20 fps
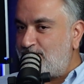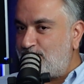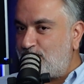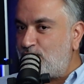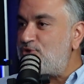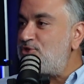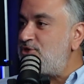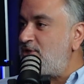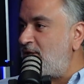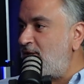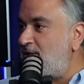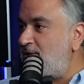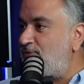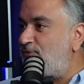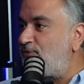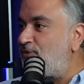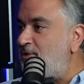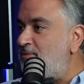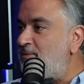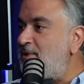pushing
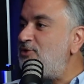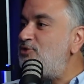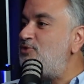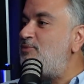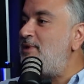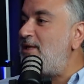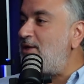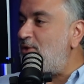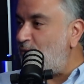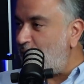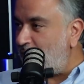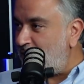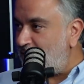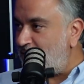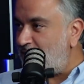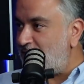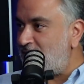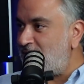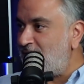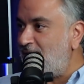for me to be
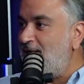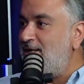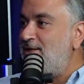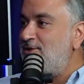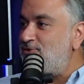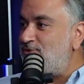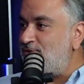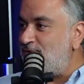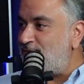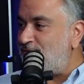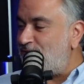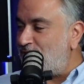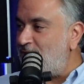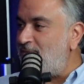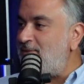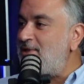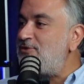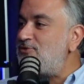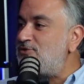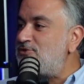awakened, for
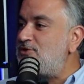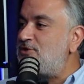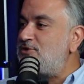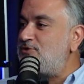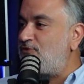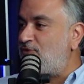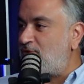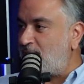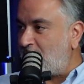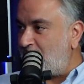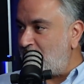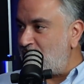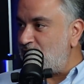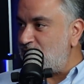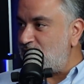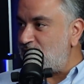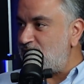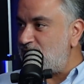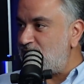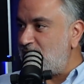me to search for my
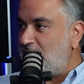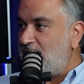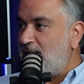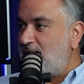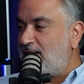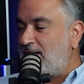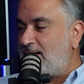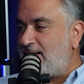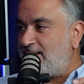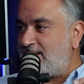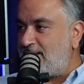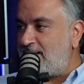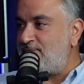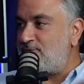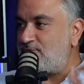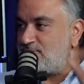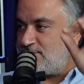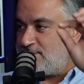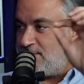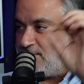roots. I came
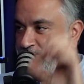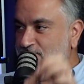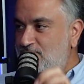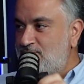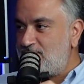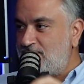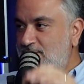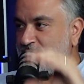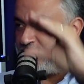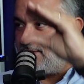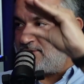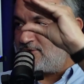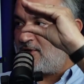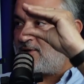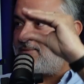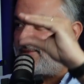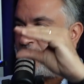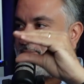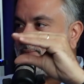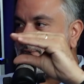to see you. These
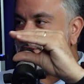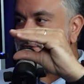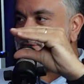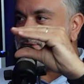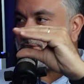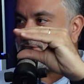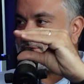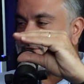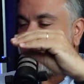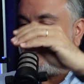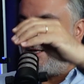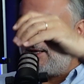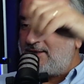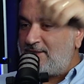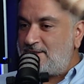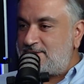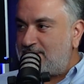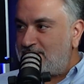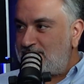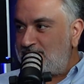are my pictures.
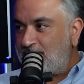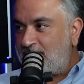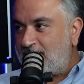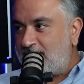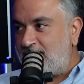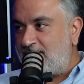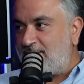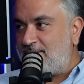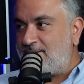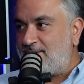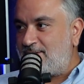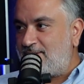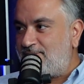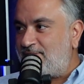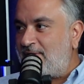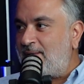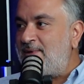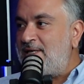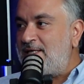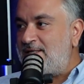This is my
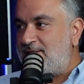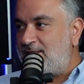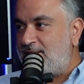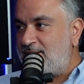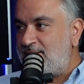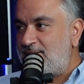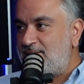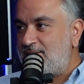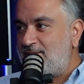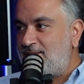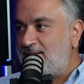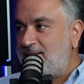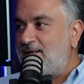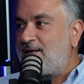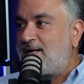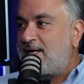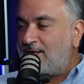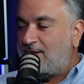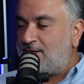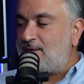family tree.
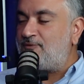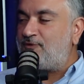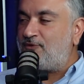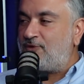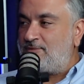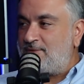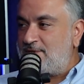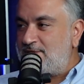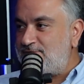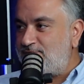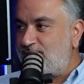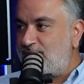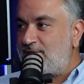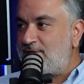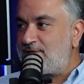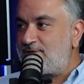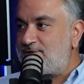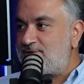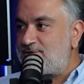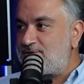I come from this
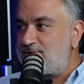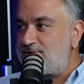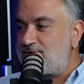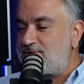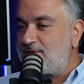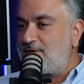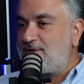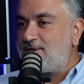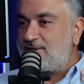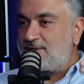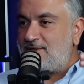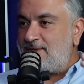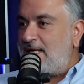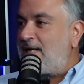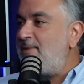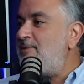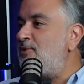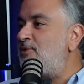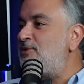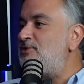village.
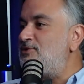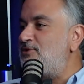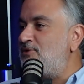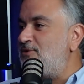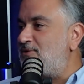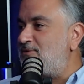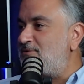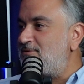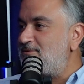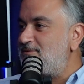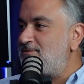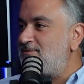Tell me what you know.